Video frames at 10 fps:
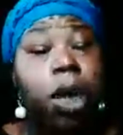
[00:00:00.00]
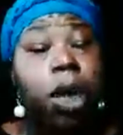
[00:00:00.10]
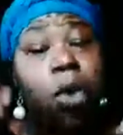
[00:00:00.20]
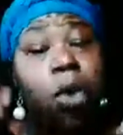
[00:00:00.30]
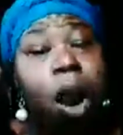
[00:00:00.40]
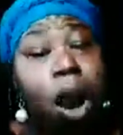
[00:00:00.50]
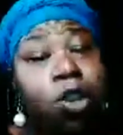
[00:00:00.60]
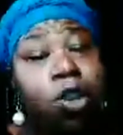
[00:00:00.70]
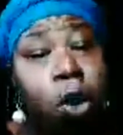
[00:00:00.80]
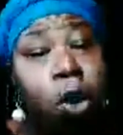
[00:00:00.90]
When you
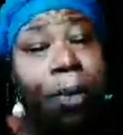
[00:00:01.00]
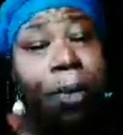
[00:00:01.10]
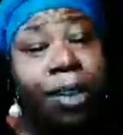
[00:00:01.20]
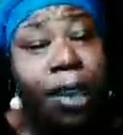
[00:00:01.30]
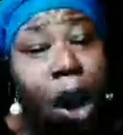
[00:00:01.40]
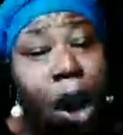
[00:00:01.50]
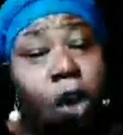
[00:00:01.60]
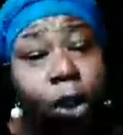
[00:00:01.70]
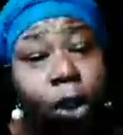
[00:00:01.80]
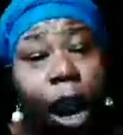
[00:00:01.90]
are too busy
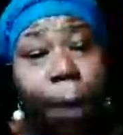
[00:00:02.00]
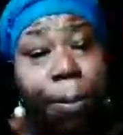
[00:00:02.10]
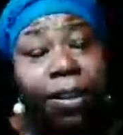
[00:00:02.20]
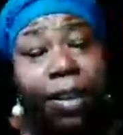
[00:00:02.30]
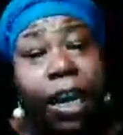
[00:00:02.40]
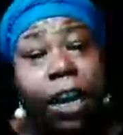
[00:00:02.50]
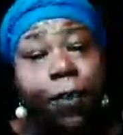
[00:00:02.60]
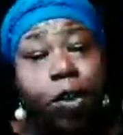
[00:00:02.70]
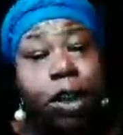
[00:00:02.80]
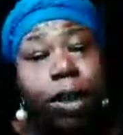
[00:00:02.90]

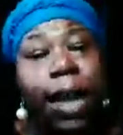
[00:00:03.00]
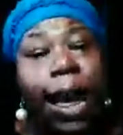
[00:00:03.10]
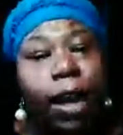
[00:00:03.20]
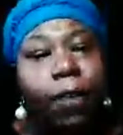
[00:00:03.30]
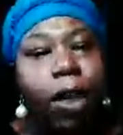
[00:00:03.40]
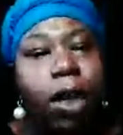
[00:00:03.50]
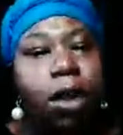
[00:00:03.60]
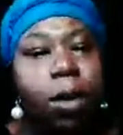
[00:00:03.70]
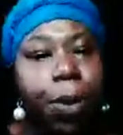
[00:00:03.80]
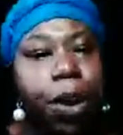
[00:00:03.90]
overcompensating for the lack of
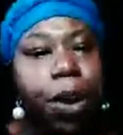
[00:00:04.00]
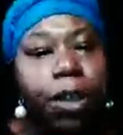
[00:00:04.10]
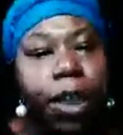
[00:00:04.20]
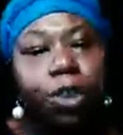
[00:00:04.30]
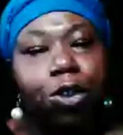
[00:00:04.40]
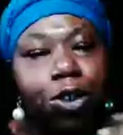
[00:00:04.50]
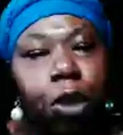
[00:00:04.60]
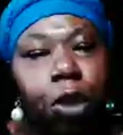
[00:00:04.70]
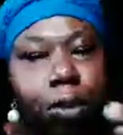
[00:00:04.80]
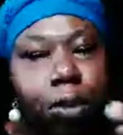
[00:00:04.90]
another person that you
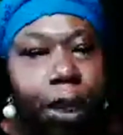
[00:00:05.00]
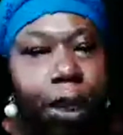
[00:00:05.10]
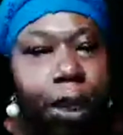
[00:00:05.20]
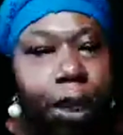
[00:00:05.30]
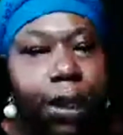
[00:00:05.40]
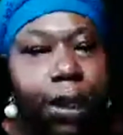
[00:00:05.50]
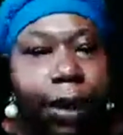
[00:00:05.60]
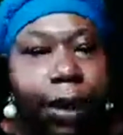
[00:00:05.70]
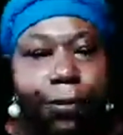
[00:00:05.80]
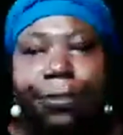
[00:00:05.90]
chose to be in your
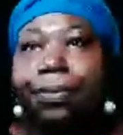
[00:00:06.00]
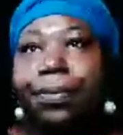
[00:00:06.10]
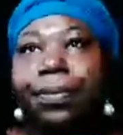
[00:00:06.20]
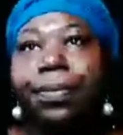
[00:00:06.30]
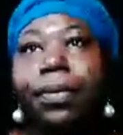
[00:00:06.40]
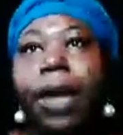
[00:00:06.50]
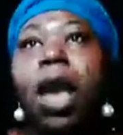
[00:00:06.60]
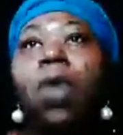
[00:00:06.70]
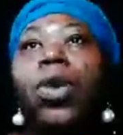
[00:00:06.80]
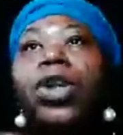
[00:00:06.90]
life,
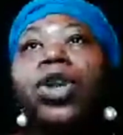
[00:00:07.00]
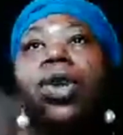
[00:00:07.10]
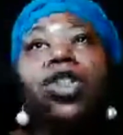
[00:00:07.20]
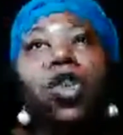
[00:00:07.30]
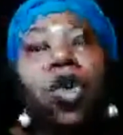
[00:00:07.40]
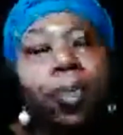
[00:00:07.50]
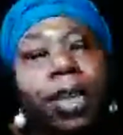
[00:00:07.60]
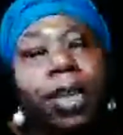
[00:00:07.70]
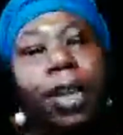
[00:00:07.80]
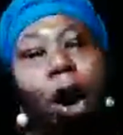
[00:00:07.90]
When you are too
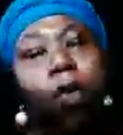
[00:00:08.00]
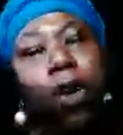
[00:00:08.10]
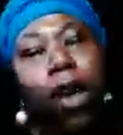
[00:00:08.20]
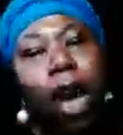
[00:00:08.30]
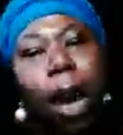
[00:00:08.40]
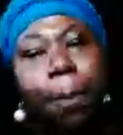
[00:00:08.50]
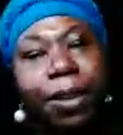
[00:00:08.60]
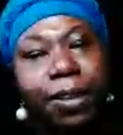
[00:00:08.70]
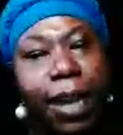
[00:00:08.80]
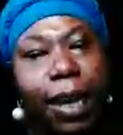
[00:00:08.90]
busy
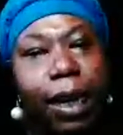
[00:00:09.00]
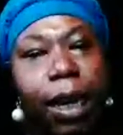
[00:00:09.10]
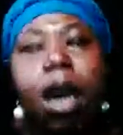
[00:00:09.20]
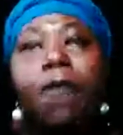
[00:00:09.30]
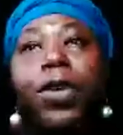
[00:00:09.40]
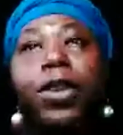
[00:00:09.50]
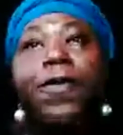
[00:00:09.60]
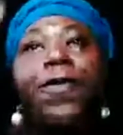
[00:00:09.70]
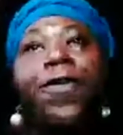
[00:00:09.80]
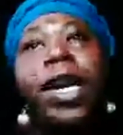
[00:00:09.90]
overcompensating for
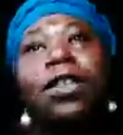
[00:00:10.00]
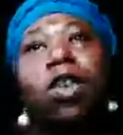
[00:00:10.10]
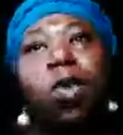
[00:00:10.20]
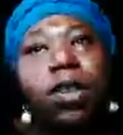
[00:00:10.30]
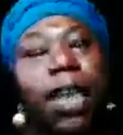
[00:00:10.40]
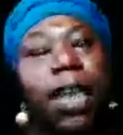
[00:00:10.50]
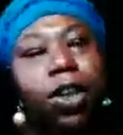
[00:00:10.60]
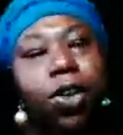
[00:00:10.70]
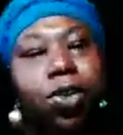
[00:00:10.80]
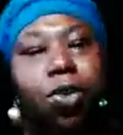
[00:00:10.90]
the friends who are
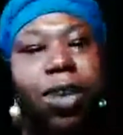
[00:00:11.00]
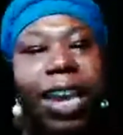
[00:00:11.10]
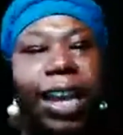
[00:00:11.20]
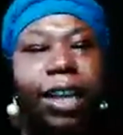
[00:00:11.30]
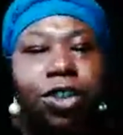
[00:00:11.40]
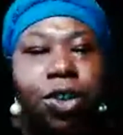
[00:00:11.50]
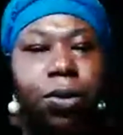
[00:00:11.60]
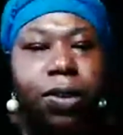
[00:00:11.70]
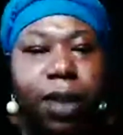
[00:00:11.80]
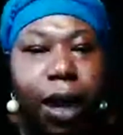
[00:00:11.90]
telling you you can't
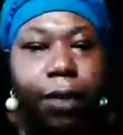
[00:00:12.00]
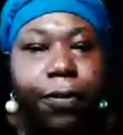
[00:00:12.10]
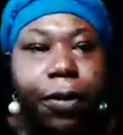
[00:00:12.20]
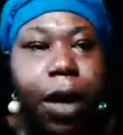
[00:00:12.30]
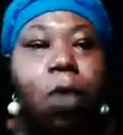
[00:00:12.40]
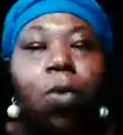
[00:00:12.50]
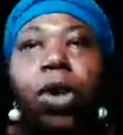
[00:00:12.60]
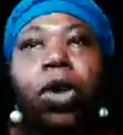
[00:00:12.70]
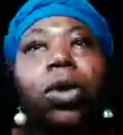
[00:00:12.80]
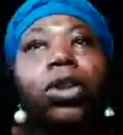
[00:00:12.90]
do stuff.
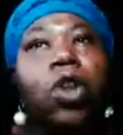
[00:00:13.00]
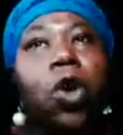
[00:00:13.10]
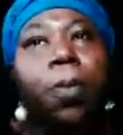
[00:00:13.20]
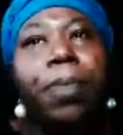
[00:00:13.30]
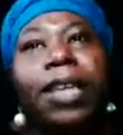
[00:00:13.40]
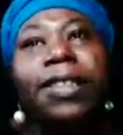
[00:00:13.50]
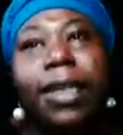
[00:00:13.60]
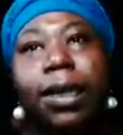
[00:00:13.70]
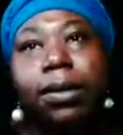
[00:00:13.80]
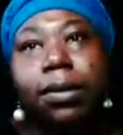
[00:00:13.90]
When you are too
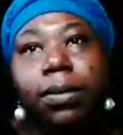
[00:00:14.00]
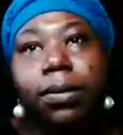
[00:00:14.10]
busy,